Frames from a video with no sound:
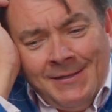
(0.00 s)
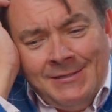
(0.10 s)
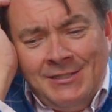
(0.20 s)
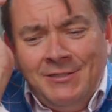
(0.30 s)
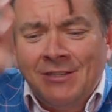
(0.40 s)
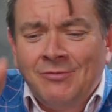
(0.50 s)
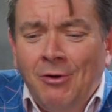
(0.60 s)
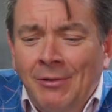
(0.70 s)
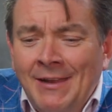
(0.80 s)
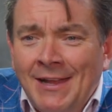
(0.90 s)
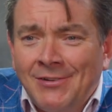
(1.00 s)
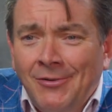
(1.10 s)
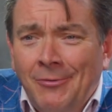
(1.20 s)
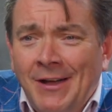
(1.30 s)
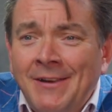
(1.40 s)
Did you just roll a
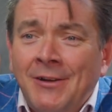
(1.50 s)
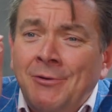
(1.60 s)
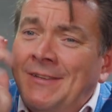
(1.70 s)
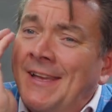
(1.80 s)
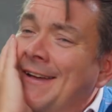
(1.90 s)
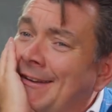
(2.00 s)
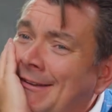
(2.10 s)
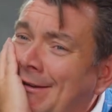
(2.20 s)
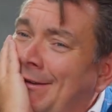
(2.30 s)
natural one? Oh dear.